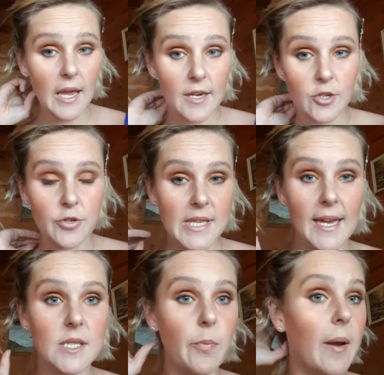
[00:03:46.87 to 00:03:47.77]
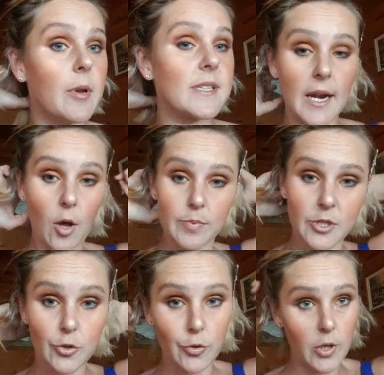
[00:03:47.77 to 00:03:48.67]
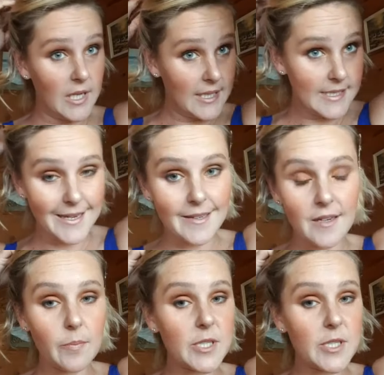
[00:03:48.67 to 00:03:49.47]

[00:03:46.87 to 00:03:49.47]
And use the hairspray because that helps to set it.